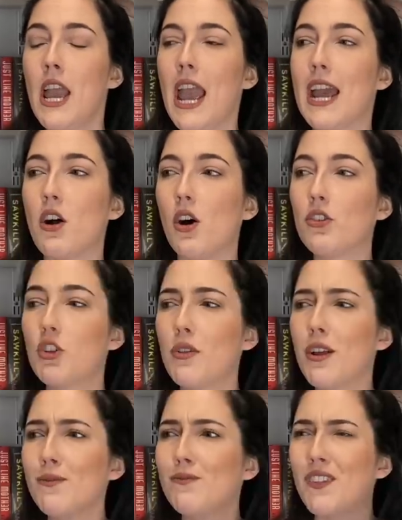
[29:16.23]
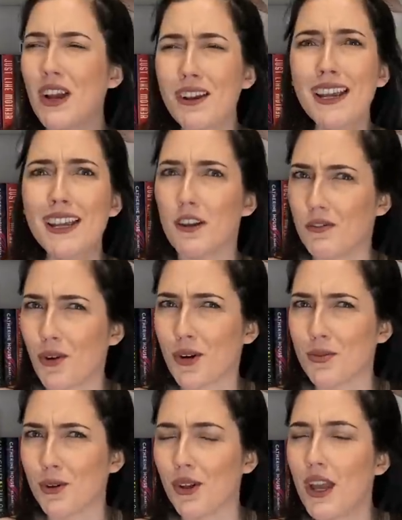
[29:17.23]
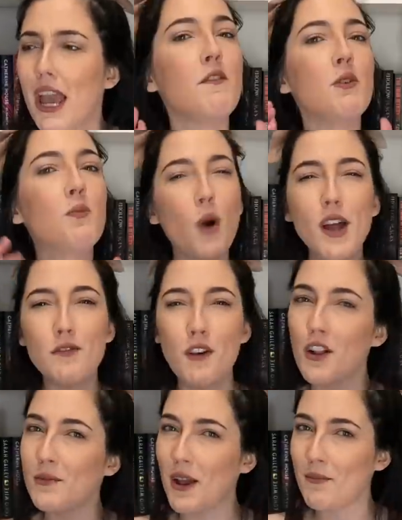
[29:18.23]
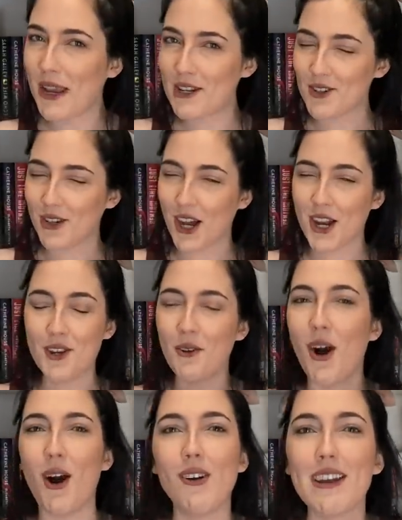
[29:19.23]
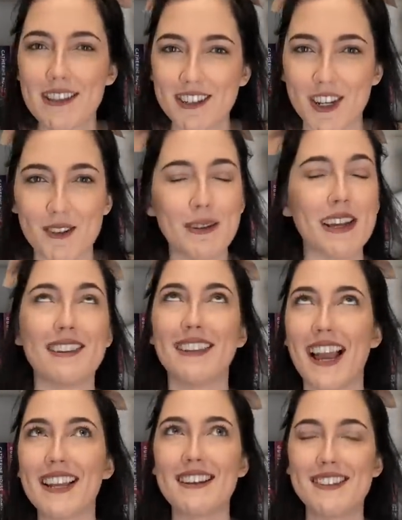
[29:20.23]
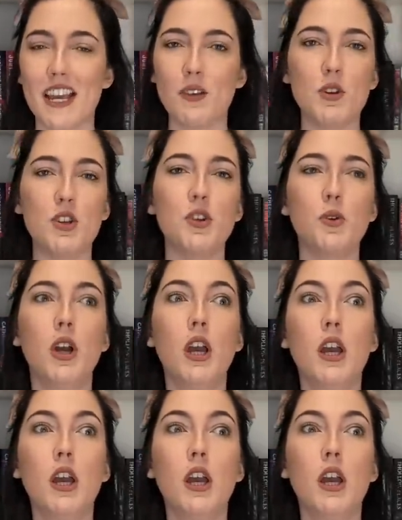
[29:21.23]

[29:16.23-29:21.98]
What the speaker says: And also they're very affordable. If you wanna follow me on Patreon, you always could because like I said, we do